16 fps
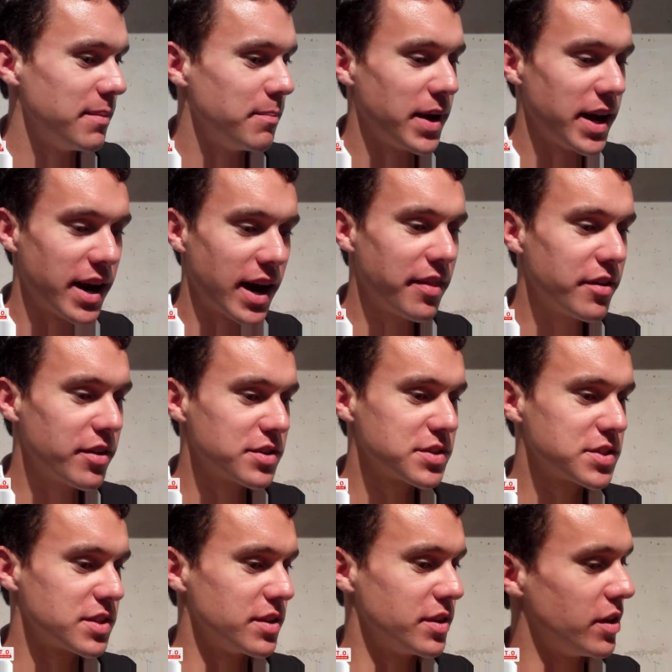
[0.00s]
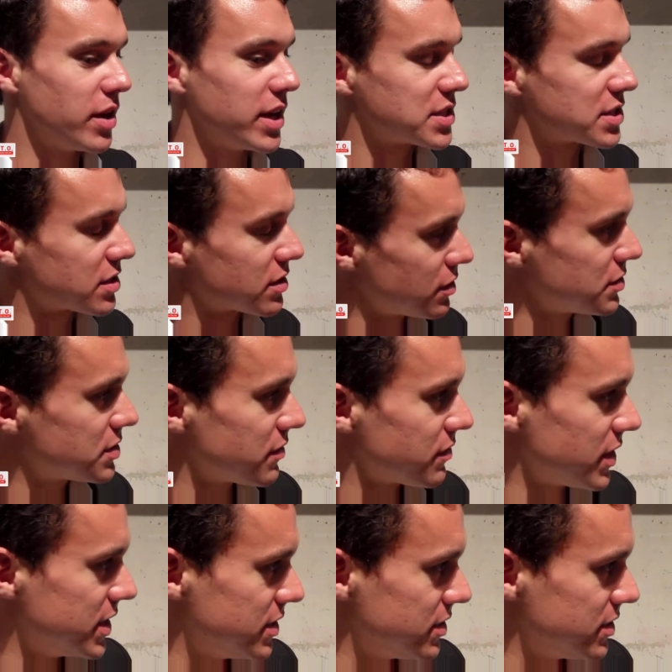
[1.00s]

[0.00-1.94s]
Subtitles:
but others exclusively